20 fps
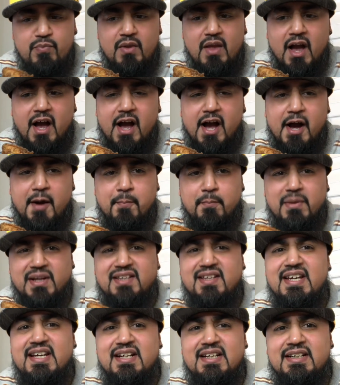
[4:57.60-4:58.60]

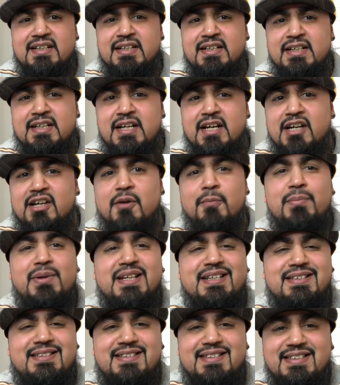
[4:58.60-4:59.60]
Badia
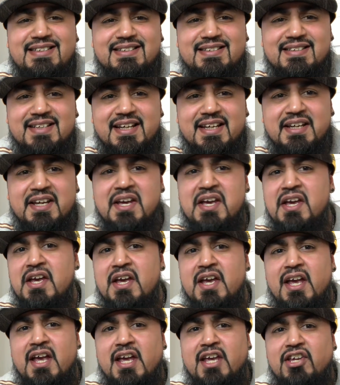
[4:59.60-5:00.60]
complete seasoning.
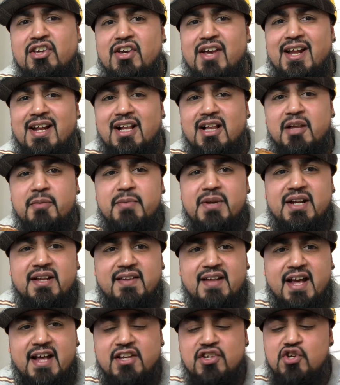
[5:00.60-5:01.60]
You get a little bit of
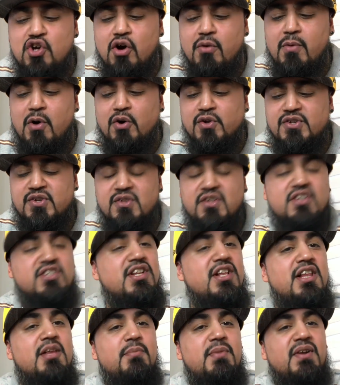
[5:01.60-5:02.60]
that adobo. So there's a
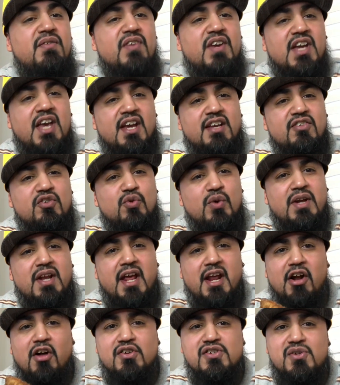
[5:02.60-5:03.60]
little bit of a kick to it.
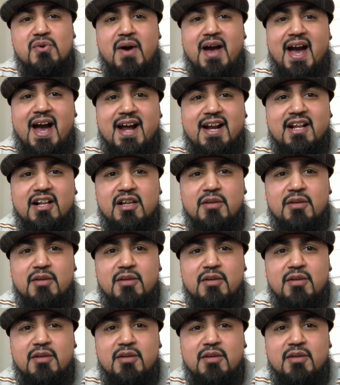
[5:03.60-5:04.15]
And also I add a